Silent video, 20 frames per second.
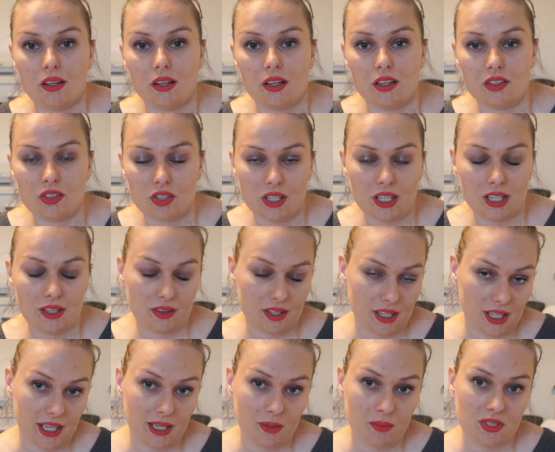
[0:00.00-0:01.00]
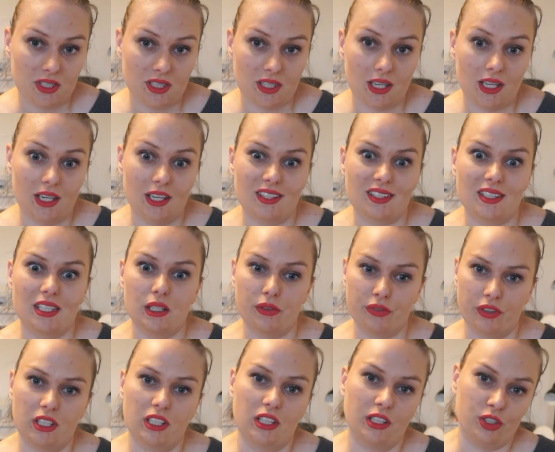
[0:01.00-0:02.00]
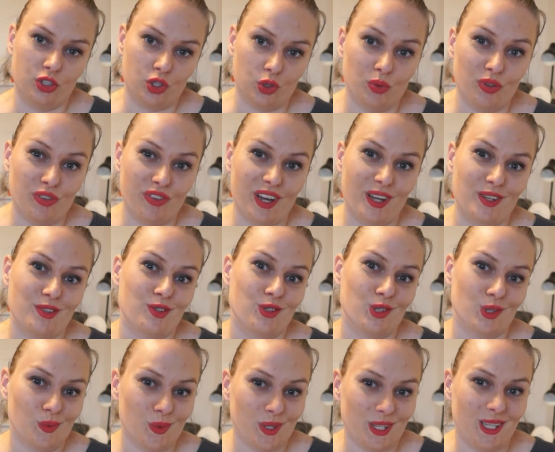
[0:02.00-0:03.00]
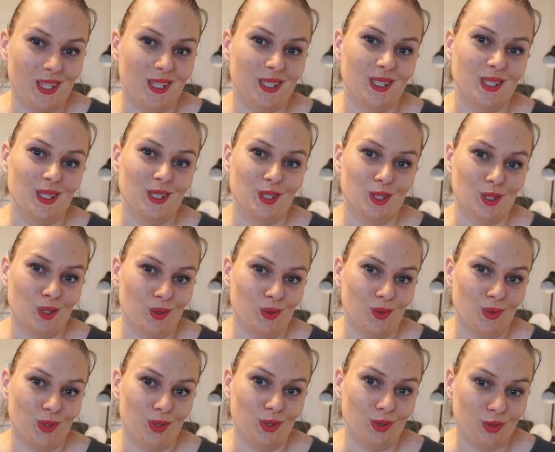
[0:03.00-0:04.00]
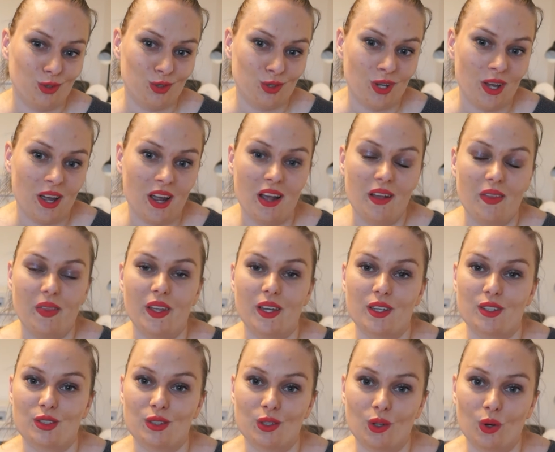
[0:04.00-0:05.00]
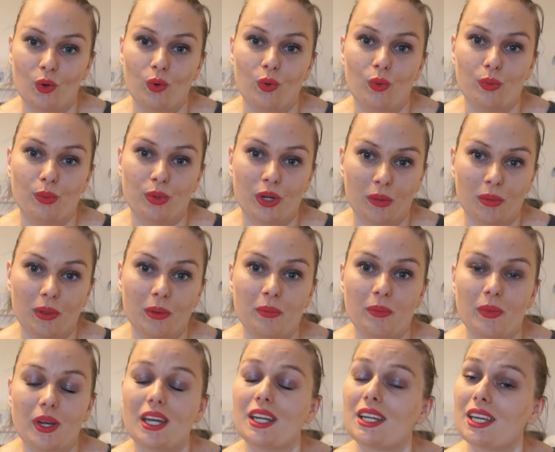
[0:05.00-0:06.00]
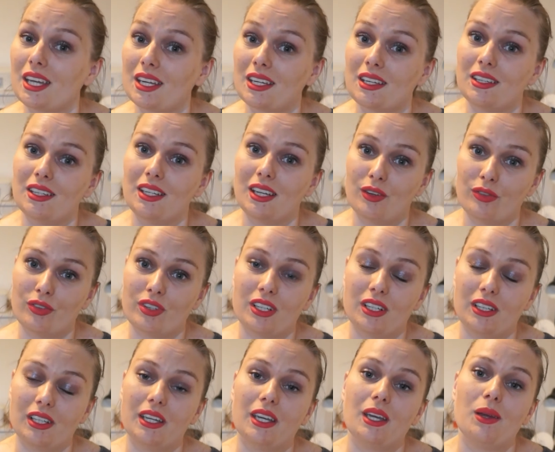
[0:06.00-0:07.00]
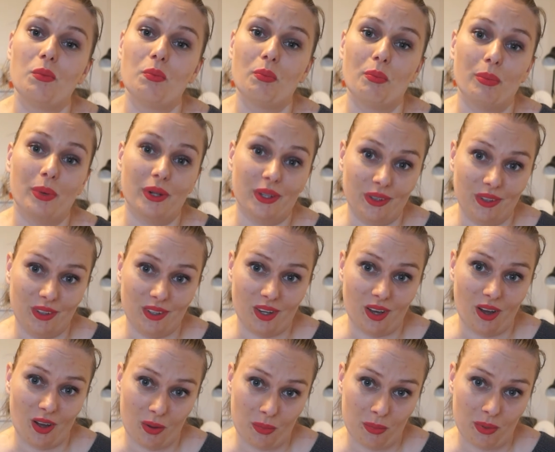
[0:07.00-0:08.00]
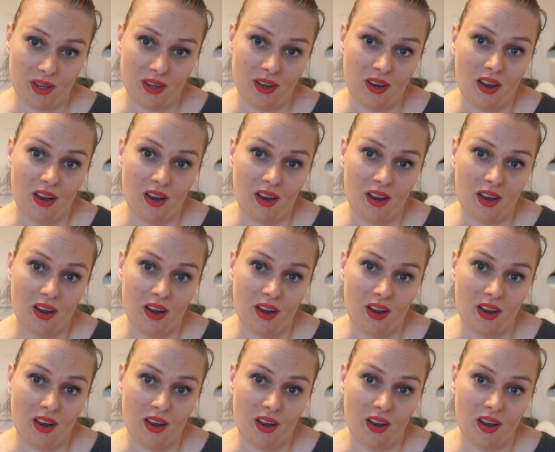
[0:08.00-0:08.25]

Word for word: Concerning the claims, it is definitely super fast, super easy to use. There's no problem. It can definitely build up.